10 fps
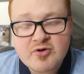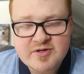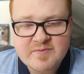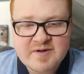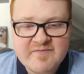
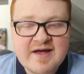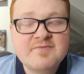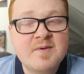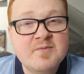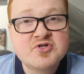point that we'd have
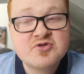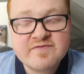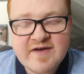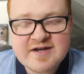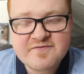had when we should
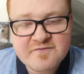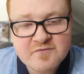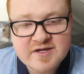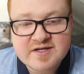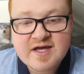have had
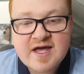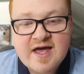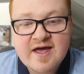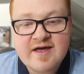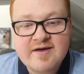three.
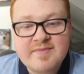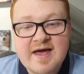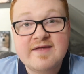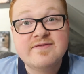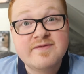Um,
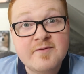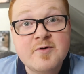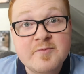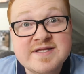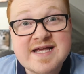and there
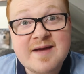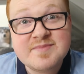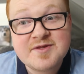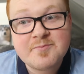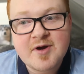will be
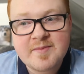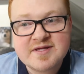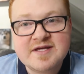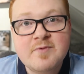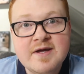times in the
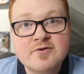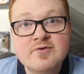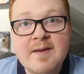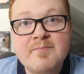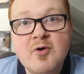Premier League where
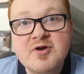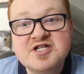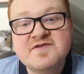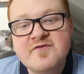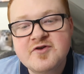you'll get
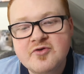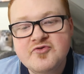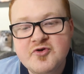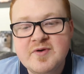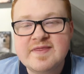punished for
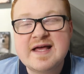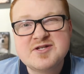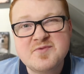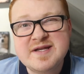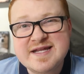not doing
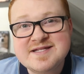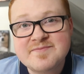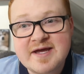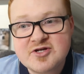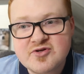that so we need
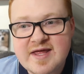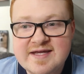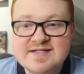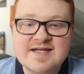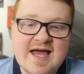to make sure
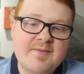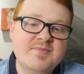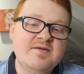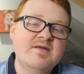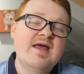that isn't
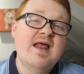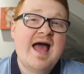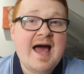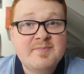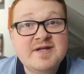happening.
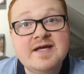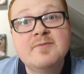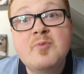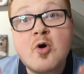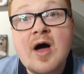
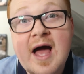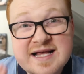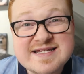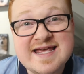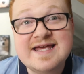Happening, but but
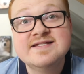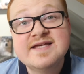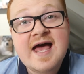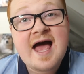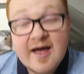as it
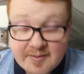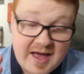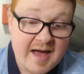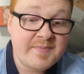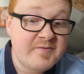is, I'm
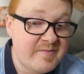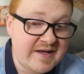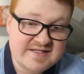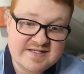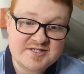happy with
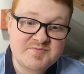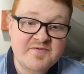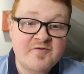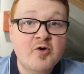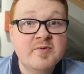Man City's
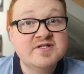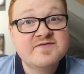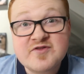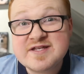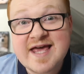
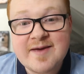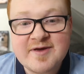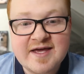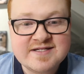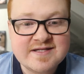performance for this game
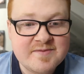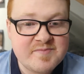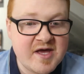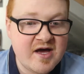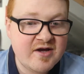against
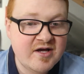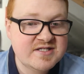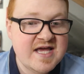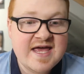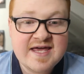
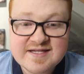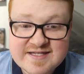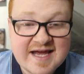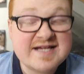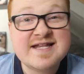Olympiacos.
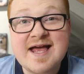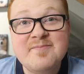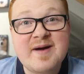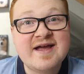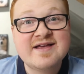It's nice to
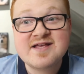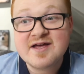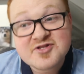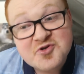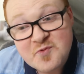get back
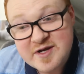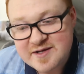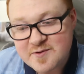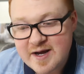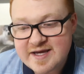uh, to
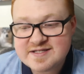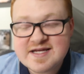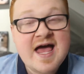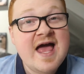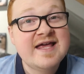winning
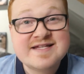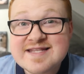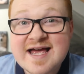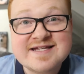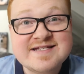ways. It's
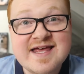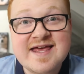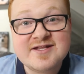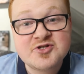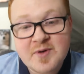nice to
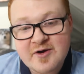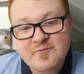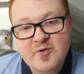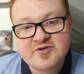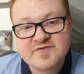hit
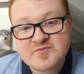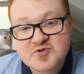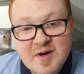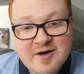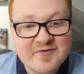12 points from
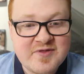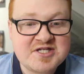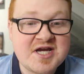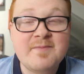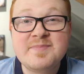12 in the
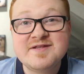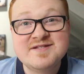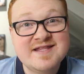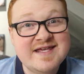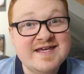
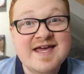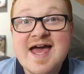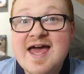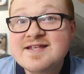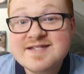Champions League.
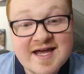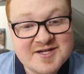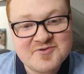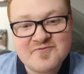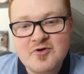It's
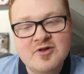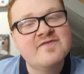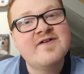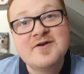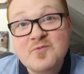nice to have
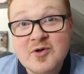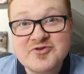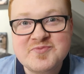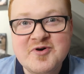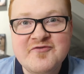qualified
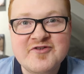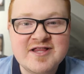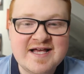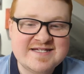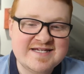once more for
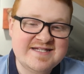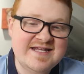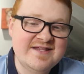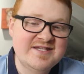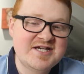the last
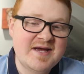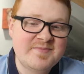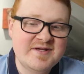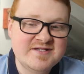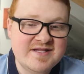16 of the
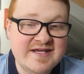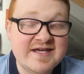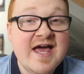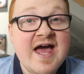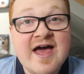Champions
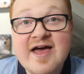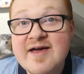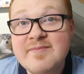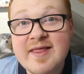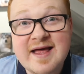League.
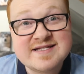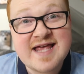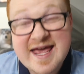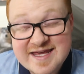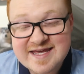Um,
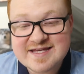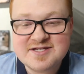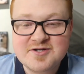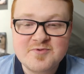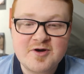that's eight
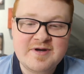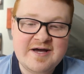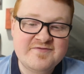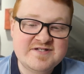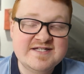years in a row
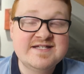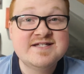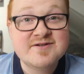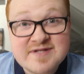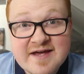now for
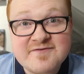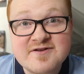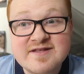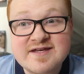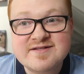City, so
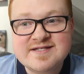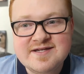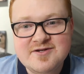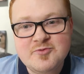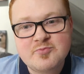definitely
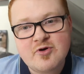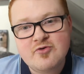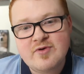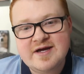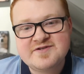continued
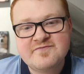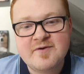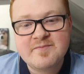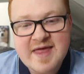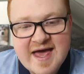progress
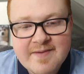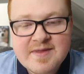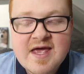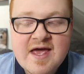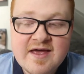from
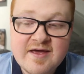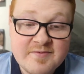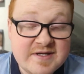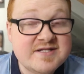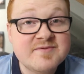there.
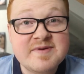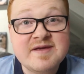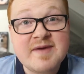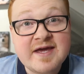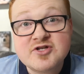Uh, we need to
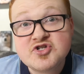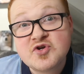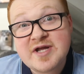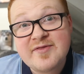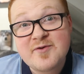be making
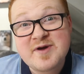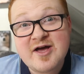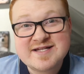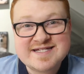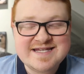sure now that
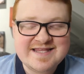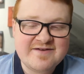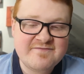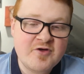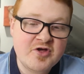we are
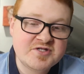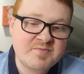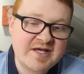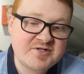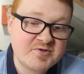sealing
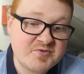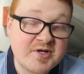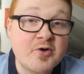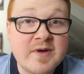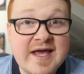first place, which
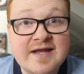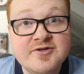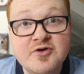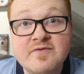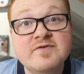we know we
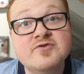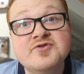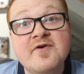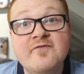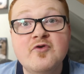can do if we
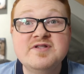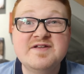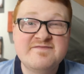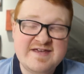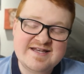just avoid
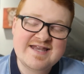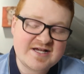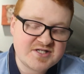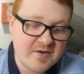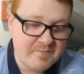defeat
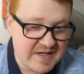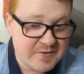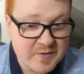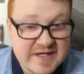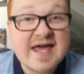next
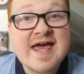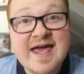midweek